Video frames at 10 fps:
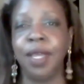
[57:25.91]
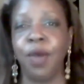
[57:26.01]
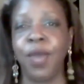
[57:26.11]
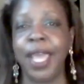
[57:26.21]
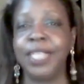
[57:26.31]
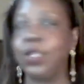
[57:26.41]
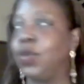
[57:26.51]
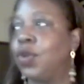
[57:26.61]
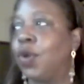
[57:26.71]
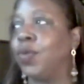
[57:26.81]
Okay, so
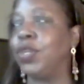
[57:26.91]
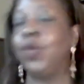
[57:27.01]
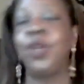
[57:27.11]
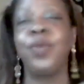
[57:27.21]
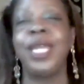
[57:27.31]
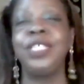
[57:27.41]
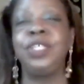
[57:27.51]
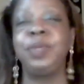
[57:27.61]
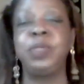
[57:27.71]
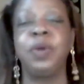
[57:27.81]
when you're in a
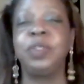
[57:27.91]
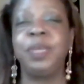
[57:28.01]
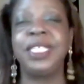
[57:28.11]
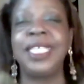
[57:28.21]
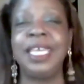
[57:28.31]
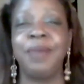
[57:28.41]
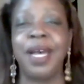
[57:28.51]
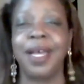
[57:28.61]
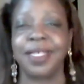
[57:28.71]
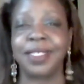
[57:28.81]
relationship, it's supposed to be team
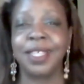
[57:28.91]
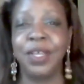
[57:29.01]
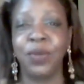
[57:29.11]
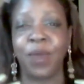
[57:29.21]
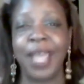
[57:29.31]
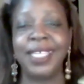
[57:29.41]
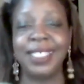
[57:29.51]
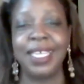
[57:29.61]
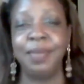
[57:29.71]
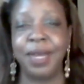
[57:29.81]
us, right?
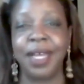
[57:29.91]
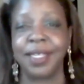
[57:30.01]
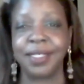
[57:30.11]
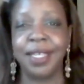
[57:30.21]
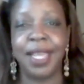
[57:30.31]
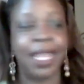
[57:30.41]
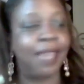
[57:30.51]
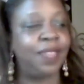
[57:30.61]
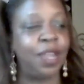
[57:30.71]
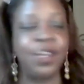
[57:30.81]
Team us.
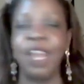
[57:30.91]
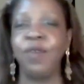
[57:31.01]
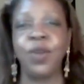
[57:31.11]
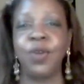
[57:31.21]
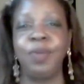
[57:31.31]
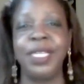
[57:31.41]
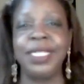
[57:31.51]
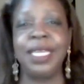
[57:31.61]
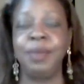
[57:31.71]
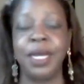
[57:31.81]
And they're never going to be
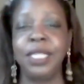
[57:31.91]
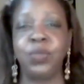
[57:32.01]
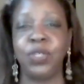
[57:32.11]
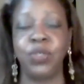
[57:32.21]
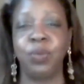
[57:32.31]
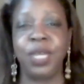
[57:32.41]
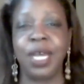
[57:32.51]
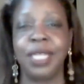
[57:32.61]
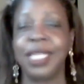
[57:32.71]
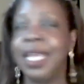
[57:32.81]
team us with you,
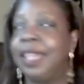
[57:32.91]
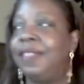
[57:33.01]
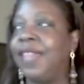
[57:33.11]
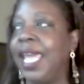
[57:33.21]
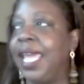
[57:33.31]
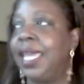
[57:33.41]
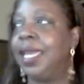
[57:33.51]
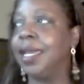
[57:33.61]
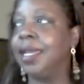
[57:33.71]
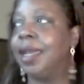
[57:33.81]
because they
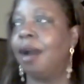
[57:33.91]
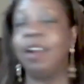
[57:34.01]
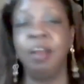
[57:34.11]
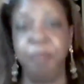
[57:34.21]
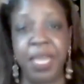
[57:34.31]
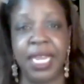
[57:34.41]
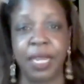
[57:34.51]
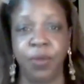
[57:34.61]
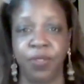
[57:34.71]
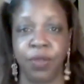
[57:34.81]
are
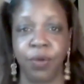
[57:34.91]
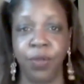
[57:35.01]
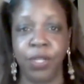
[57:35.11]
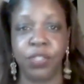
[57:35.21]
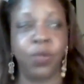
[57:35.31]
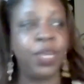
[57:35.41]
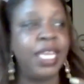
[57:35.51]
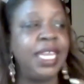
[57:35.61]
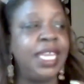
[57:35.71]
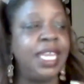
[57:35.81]
competing with you. So
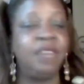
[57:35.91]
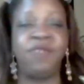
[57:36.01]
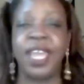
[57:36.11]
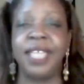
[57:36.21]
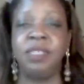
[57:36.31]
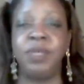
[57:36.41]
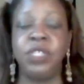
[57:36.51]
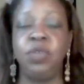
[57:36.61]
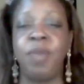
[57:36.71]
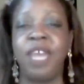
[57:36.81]
any
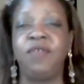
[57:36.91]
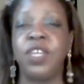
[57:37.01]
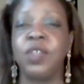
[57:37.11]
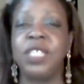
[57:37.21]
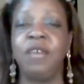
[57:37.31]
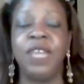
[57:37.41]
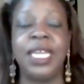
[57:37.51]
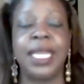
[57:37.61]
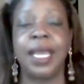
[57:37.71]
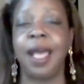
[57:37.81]
advancements you make for yourself,
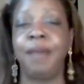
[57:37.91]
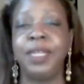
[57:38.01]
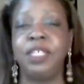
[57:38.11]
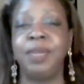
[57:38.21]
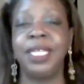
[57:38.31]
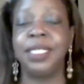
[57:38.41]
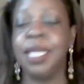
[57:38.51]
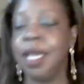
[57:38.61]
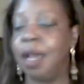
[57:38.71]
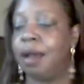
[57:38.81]
any accomplishments,
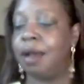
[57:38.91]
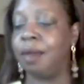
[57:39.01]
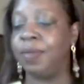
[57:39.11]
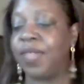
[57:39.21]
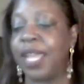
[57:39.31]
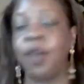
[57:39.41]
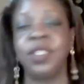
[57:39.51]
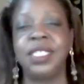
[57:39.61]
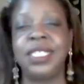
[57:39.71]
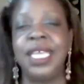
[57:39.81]
they are
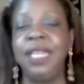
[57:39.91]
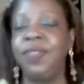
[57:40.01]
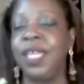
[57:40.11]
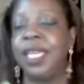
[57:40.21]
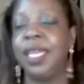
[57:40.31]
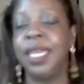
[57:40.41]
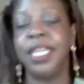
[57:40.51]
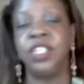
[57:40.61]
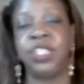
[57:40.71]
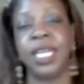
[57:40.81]
seething
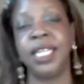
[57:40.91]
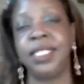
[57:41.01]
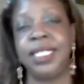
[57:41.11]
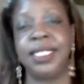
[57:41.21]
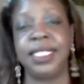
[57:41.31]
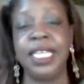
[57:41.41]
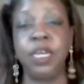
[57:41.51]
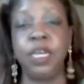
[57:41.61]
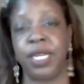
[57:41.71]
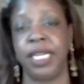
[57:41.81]
in jealousy
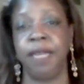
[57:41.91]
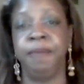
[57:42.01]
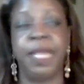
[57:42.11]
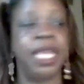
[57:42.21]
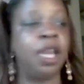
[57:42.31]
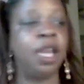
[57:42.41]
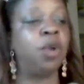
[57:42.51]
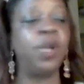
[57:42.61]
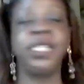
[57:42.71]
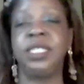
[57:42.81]
secretly and are
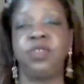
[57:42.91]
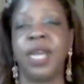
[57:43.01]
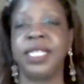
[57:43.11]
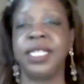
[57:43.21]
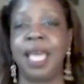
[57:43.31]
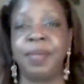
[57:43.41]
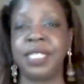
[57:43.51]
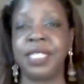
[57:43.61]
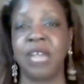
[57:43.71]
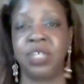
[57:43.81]
going to try to
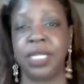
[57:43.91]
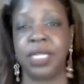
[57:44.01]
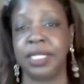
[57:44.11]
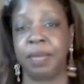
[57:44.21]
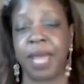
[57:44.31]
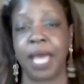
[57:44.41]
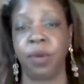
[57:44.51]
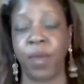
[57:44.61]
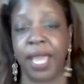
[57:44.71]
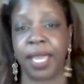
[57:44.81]
sabotage it in some kind
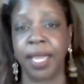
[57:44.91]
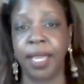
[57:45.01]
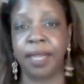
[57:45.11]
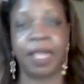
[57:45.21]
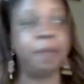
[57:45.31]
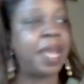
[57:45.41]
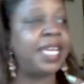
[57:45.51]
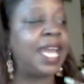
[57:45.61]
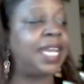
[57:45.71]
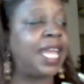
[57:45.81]
of way. They
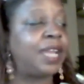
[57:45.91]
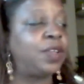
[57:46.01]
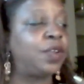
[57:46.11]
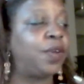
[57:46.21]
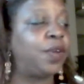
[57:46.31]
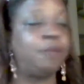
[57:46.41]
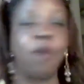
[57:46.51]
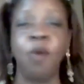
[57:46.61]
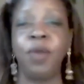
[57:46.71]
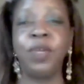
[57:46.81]
might not, like, at the
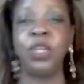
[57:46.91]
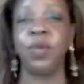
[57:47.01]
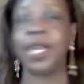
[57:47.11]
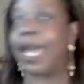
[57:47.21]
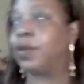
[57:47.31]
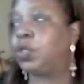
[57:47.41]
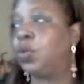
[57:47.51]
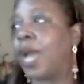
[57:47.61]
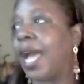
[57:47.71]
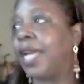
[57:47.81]
moment when you announce
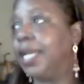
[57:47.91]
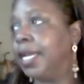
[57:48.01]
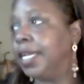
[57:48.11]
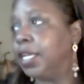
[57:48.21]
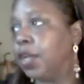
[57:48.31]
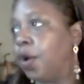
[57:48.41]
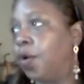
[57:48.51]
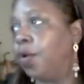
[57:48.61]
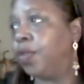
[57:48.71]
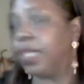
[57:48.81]
you got,
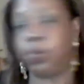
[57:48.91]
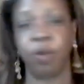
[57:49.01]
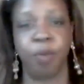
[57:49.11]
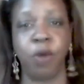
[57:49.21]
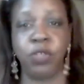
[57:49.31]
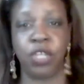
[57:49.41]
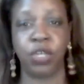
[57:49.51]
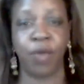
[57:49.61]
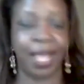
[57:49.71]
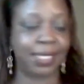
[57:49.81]
this promotion,
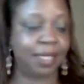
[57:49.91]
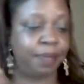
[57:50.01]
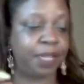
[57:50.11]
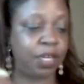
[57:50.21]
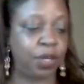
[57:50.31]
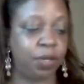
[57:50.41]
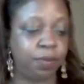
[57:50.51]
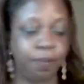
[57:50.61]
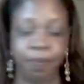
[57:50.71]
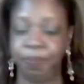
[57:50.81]
you got something
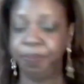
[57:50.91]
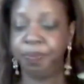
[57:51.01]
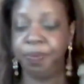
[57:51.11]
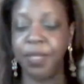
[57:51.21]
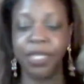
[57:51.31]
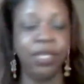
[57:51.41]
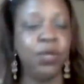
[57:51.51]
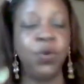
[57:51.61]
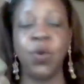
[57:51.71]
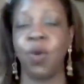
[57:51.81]

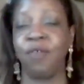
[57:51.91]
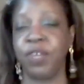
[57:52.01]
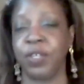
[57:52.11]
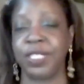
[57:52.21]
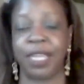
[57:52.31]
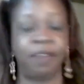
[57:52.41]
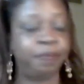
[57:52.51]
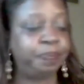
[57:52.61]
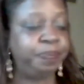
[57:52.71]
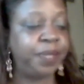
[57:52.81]
new going for yourself,
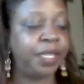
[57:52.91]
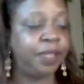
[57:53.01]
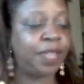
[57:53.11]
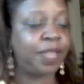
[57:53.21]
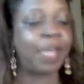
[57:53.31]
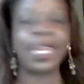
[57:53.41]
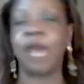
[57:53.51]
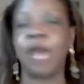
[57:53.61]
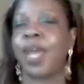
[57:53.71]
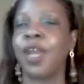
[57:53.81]
they might
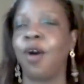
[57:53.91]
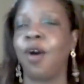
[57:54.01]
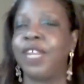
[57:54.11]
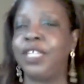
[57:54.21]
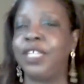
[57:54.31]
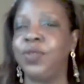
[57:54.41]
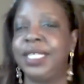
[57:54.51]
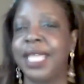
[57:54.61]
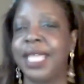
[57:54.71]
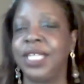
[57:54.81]
not right off let you
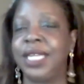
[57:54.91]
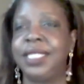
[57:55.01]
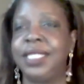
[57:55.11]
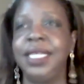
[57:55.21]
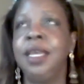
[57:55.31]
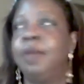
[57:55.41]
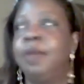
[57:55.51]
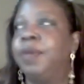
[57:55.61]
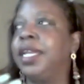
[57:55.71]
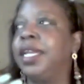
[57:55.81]
see that jealousy,
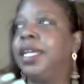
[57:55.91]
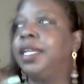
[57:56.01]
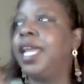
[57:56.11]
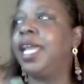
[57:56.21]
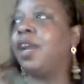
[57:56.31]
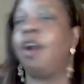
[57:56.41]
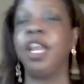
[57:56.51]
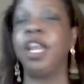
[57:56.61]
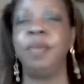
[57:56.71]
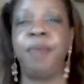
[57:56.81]
but let an
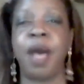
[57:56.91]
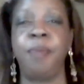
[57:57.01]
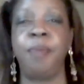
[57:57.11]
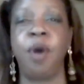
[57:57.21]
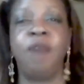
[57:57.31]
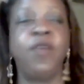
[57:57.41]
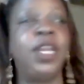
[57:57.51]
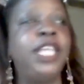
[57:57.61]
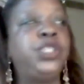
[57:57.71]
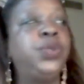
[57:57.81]
argument pop off, or
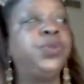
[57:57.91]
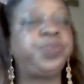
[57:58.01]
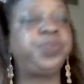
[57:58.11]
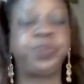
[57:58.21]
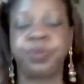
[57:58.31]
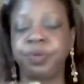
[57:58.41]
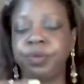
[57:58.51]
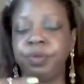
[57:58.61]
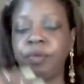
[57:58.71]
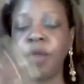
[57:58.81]
let you
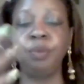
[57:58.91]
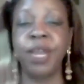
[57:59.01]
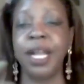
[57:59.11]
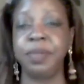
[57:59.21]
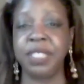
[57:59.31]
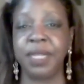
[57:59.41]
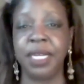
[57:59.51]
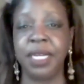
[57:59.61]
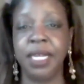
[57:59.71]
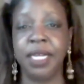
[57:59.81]
bring up
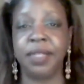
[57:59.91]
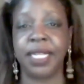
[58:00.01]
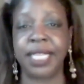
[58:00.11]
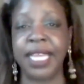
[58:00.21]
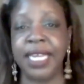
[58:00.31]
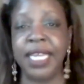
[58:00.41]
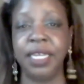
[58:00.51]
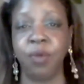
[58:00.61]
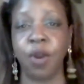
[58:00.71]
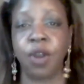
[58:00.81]
something that they need to
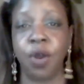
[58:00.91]
work